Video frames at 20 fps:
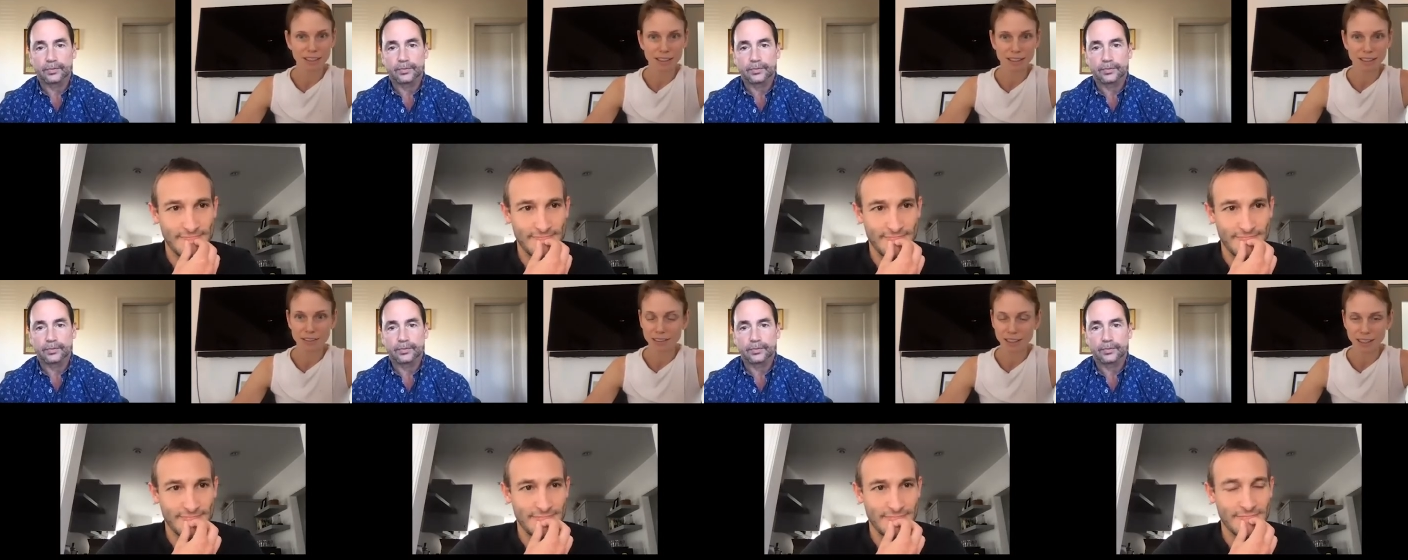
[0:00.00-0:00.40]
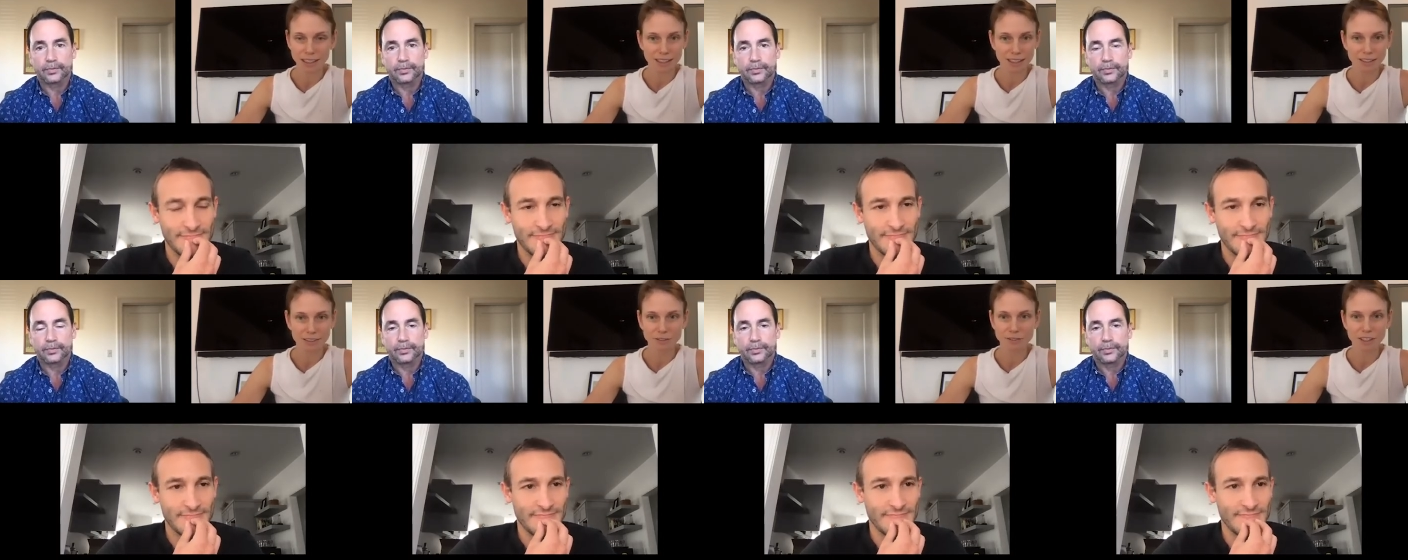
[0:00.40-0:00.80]

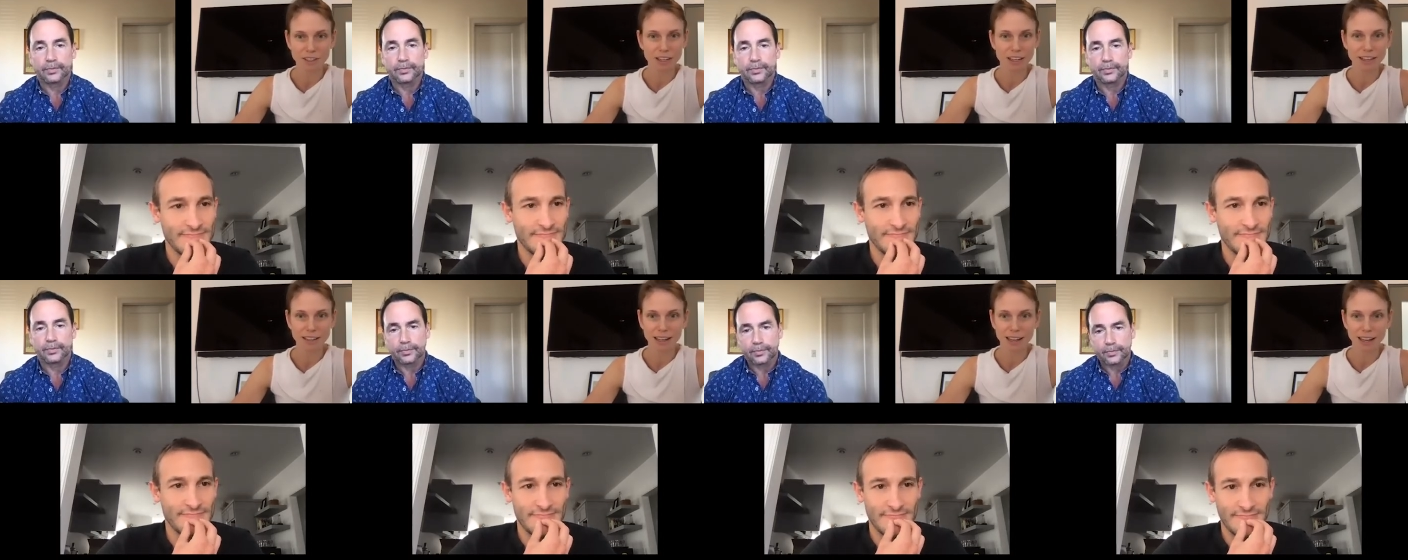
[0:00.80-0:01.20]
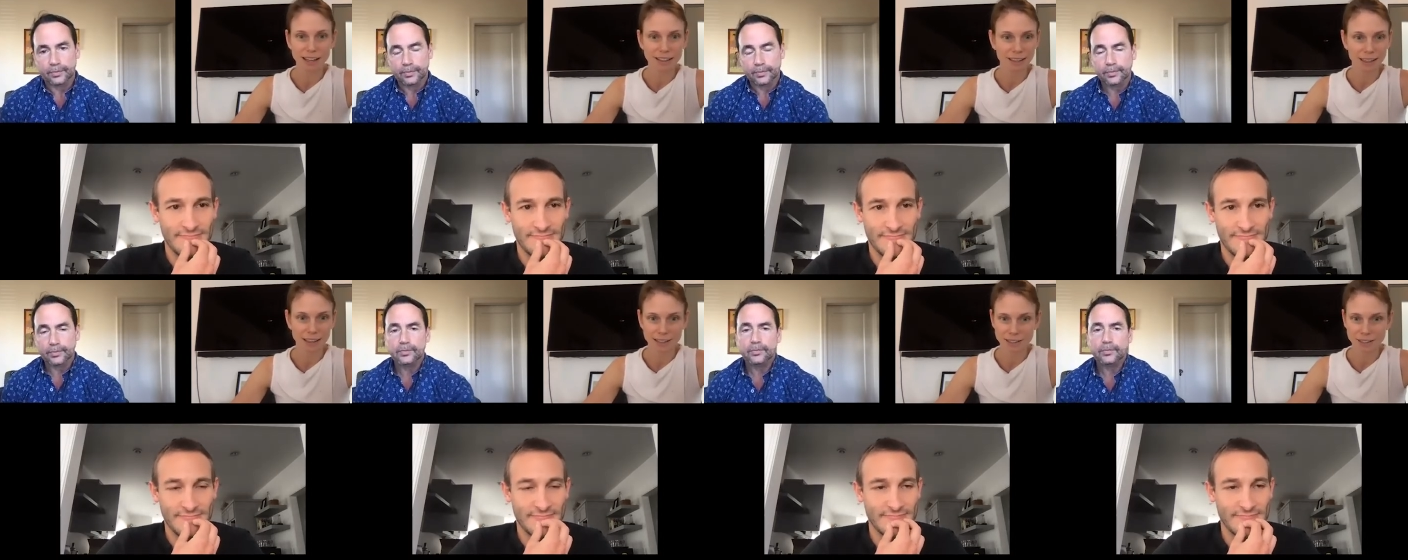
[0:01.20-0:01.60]
Speaker 1: clearly reading the
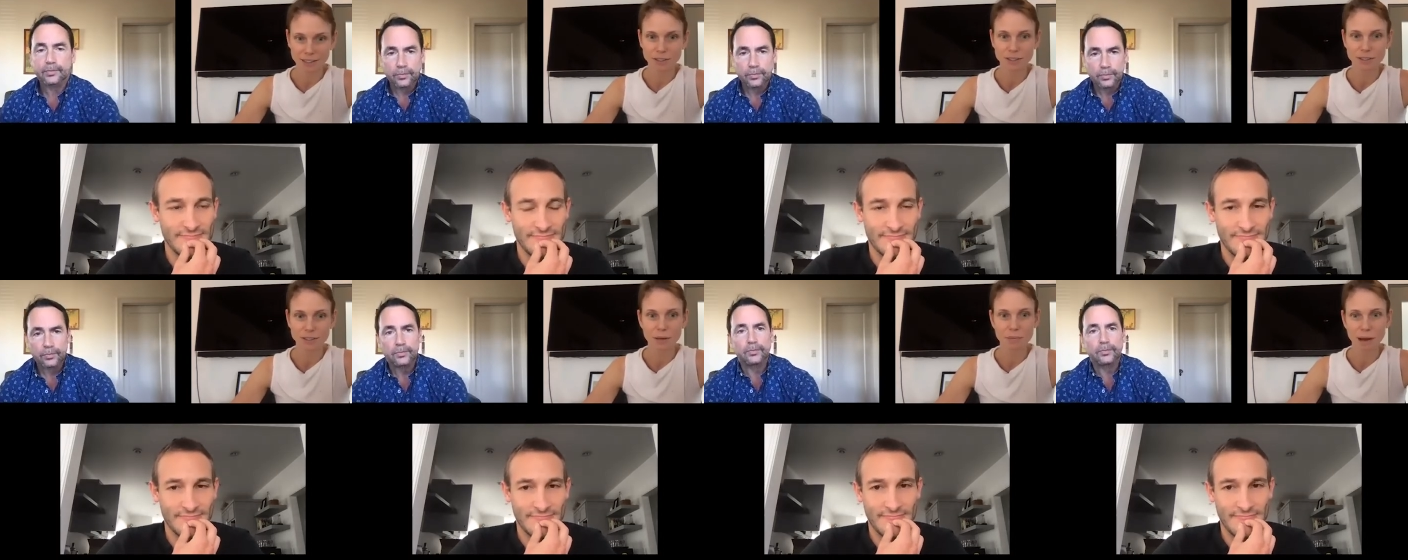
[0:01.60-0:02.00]
headlines